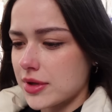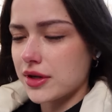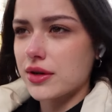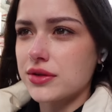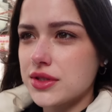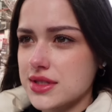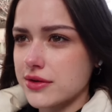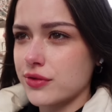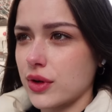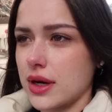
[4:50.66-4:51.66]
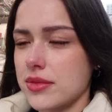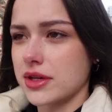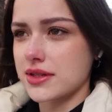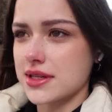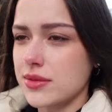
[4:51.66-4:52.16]
gonna go to Sephora
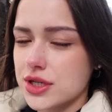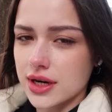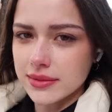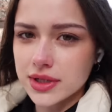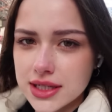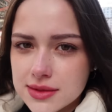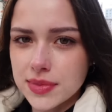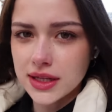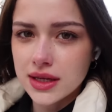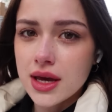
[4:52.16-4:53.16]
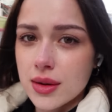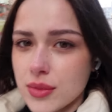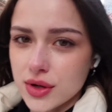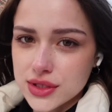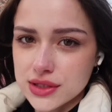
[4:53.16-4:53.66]
because I'm sure I'm gonna spend
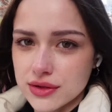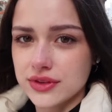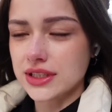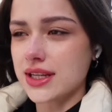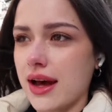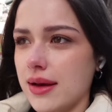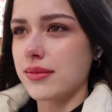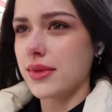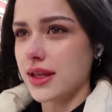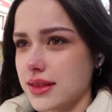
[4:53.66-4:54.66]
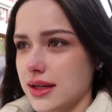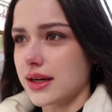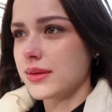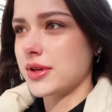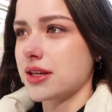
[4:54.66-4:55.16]
most of the time in
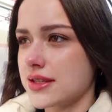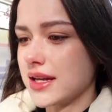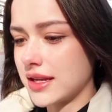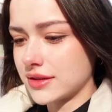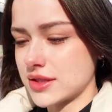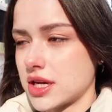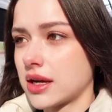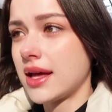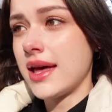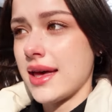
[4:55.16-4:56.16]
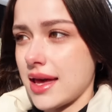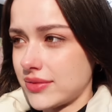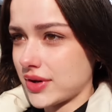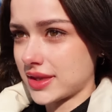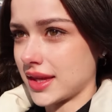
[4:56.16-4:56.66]
there because I need to check
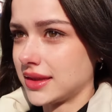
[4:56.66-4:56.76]
everything